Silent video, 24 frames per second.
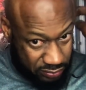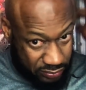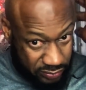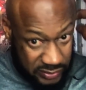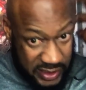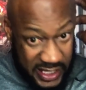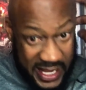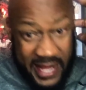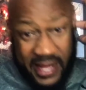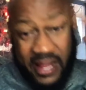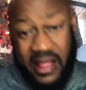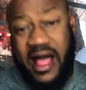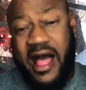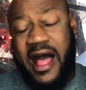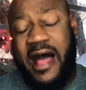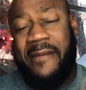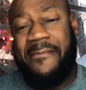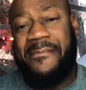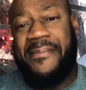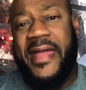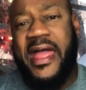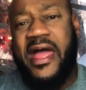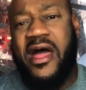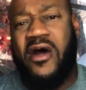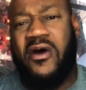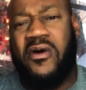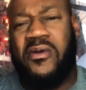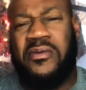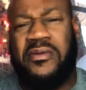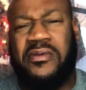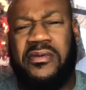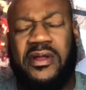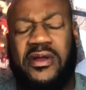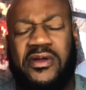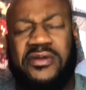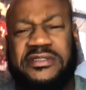at
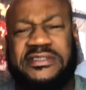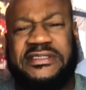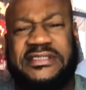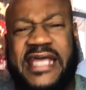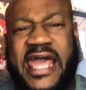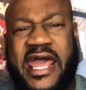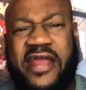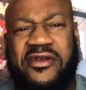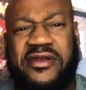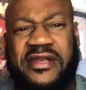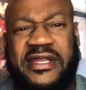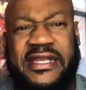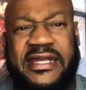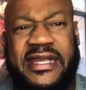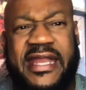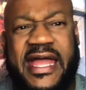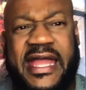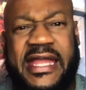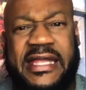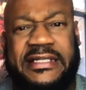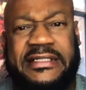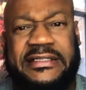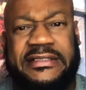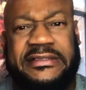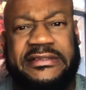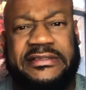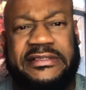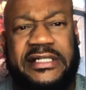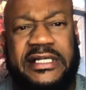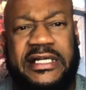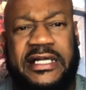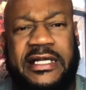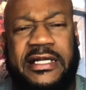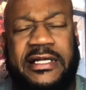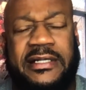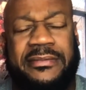Compound on Saturday night.
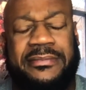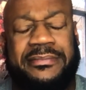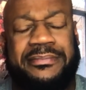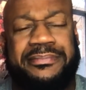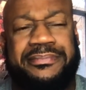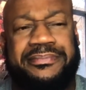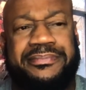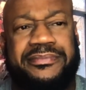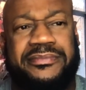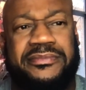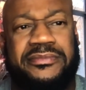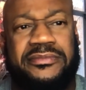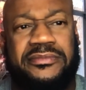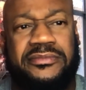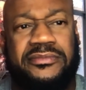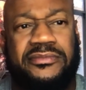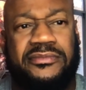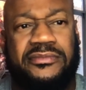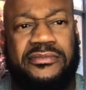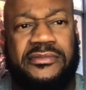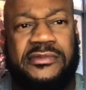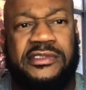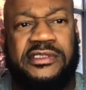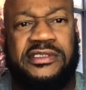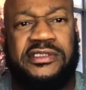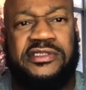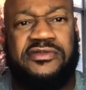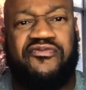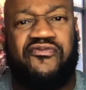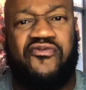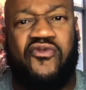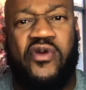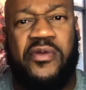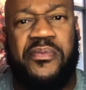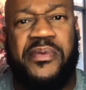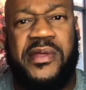And
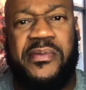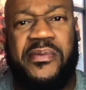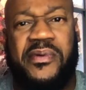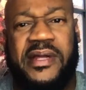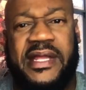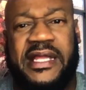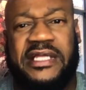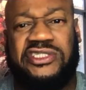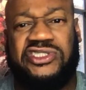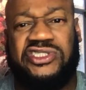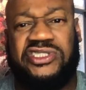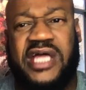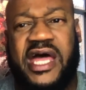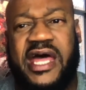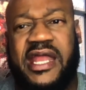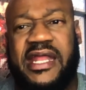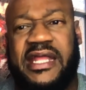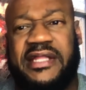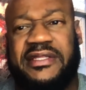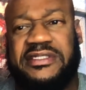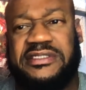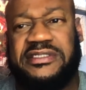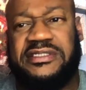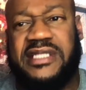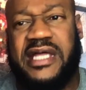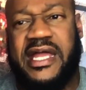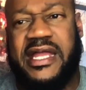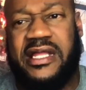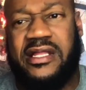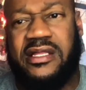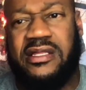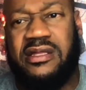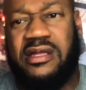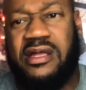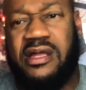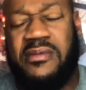four people got shot at this
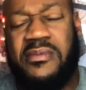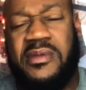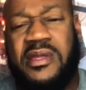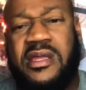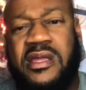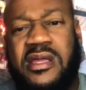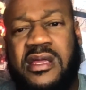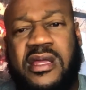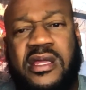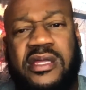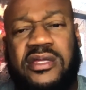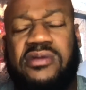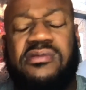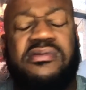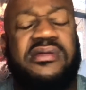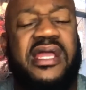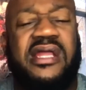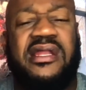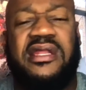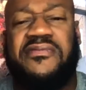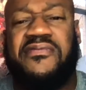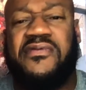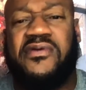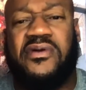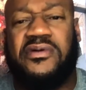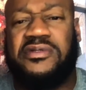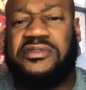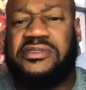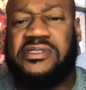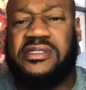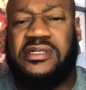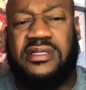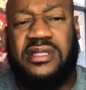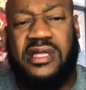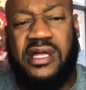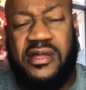nightclub. You can't even go to a
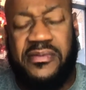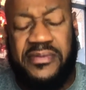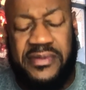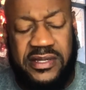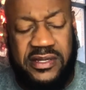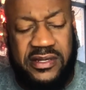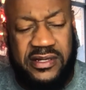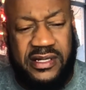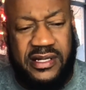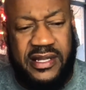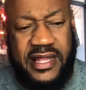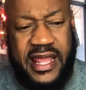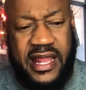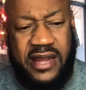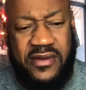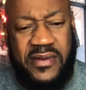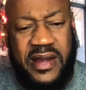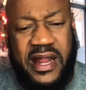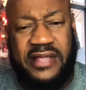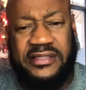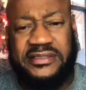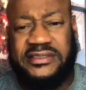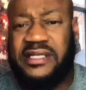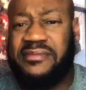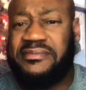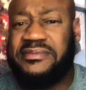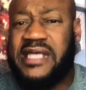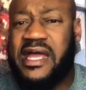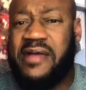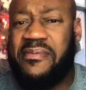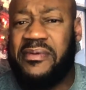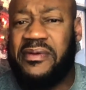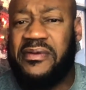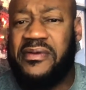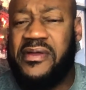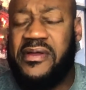club here in Atlanta without some type
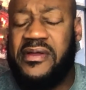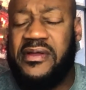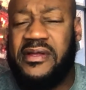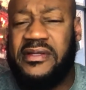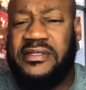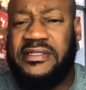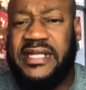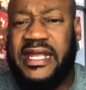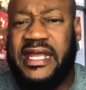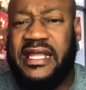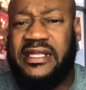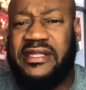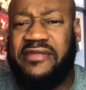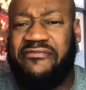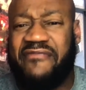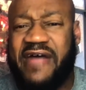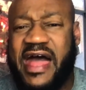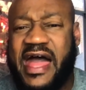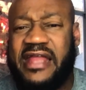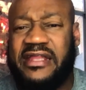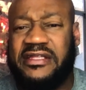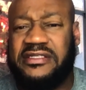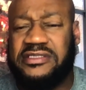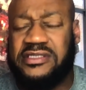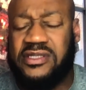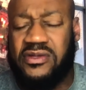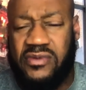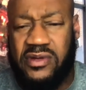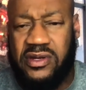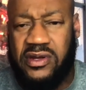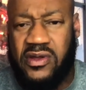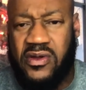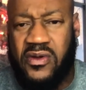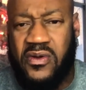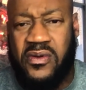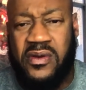of deadly violence going
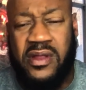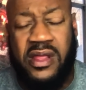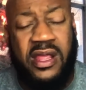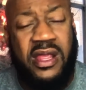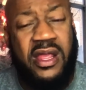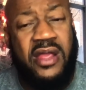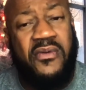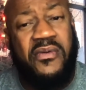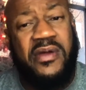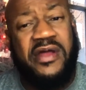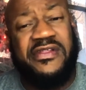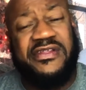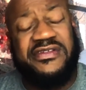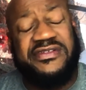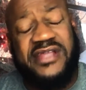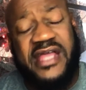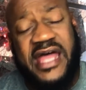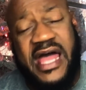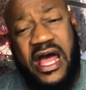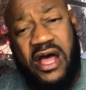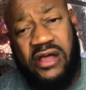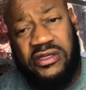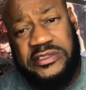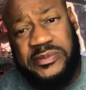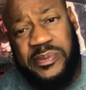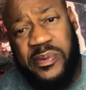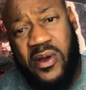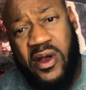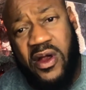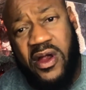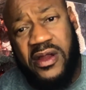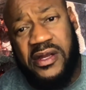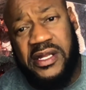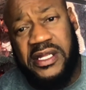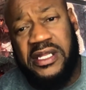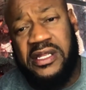on. Whether it's a house
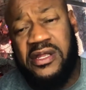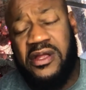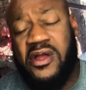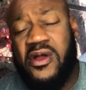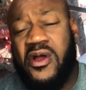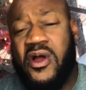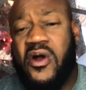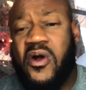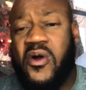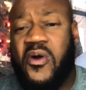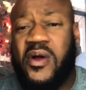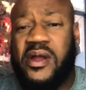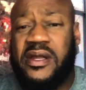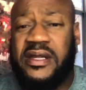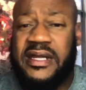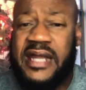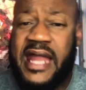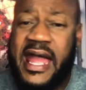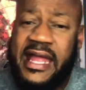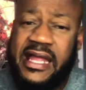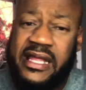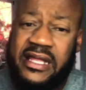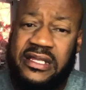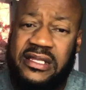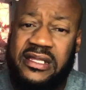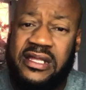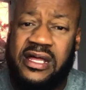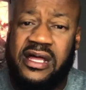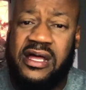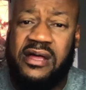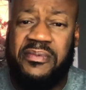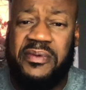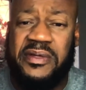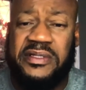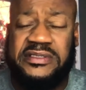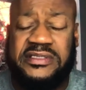party or a
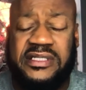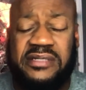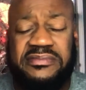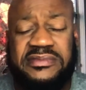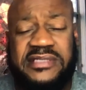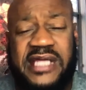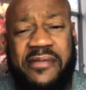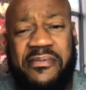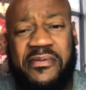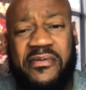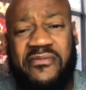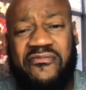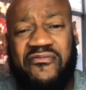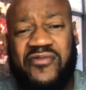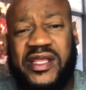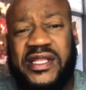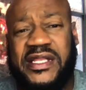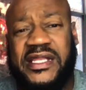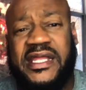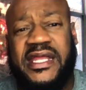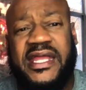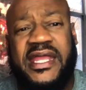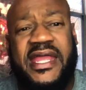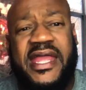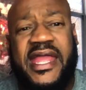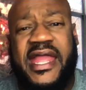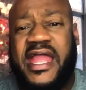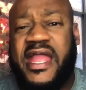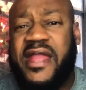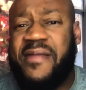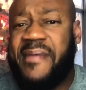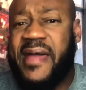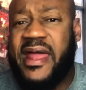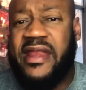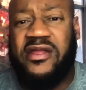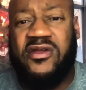nightclub or some type of event,
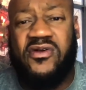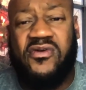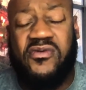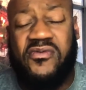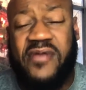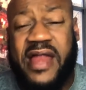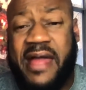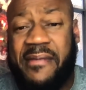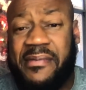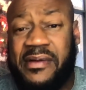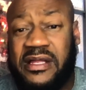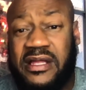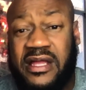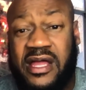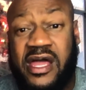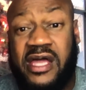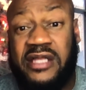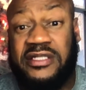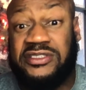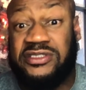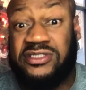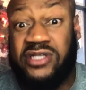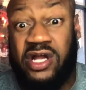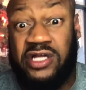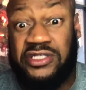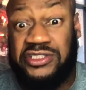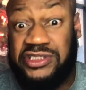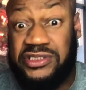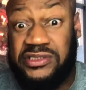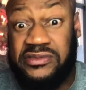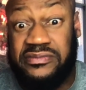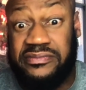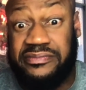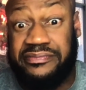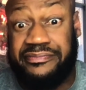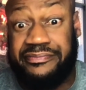everybody go grab a gun and start
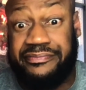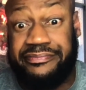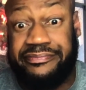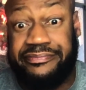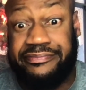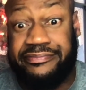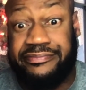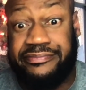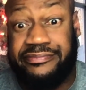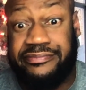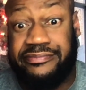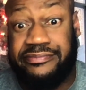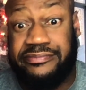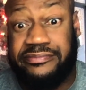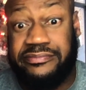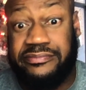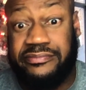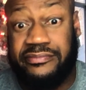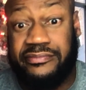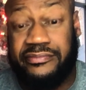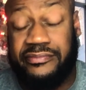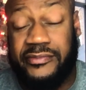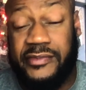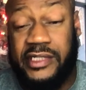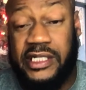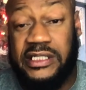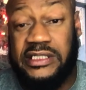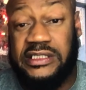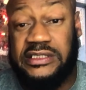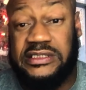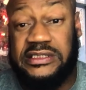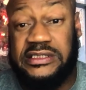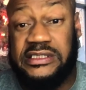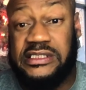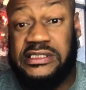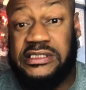shooting. And
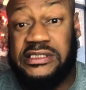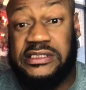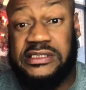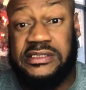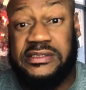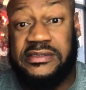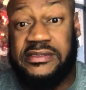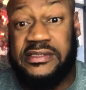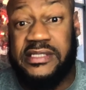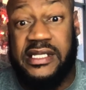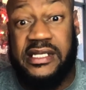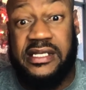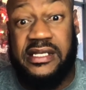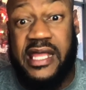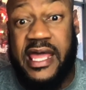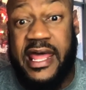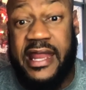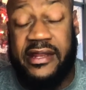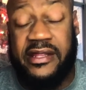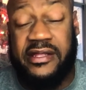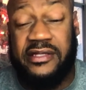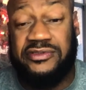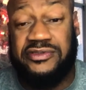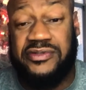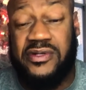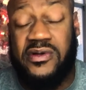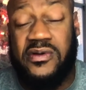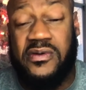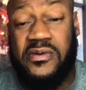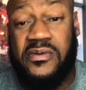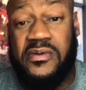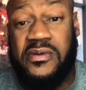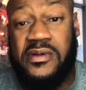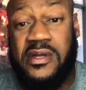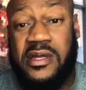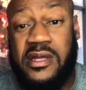it's just getting out of
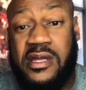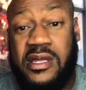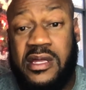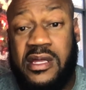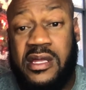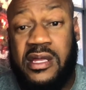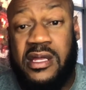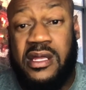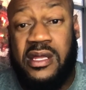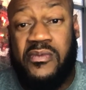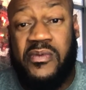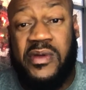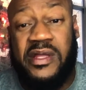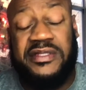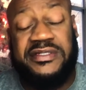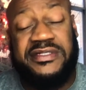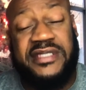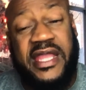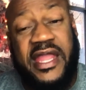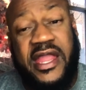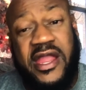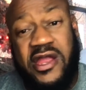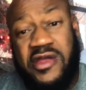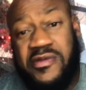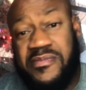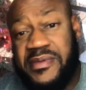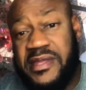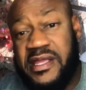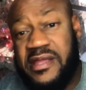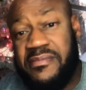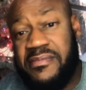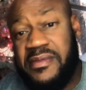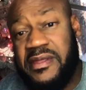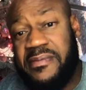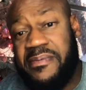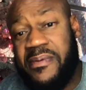control. Whether it's an
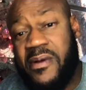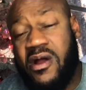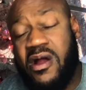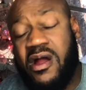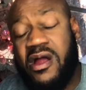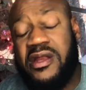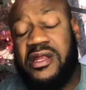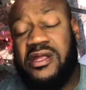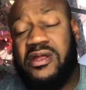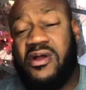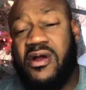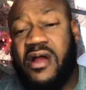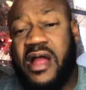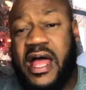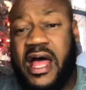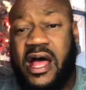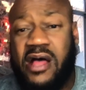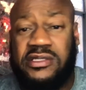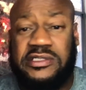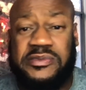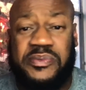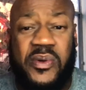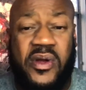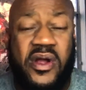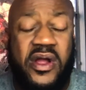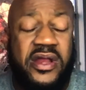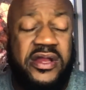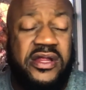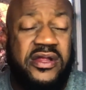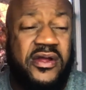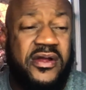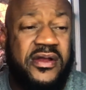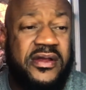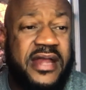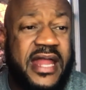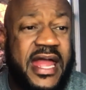Airbnb party or a house party
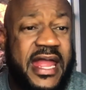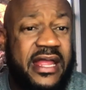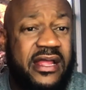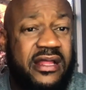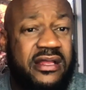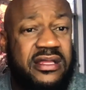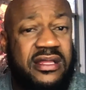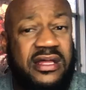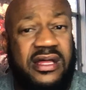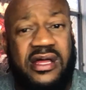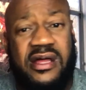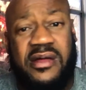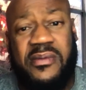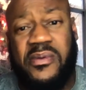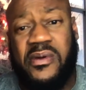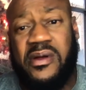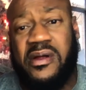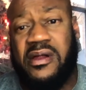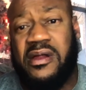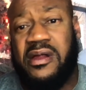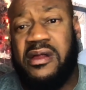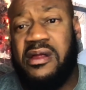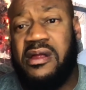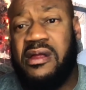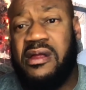or a nightclub or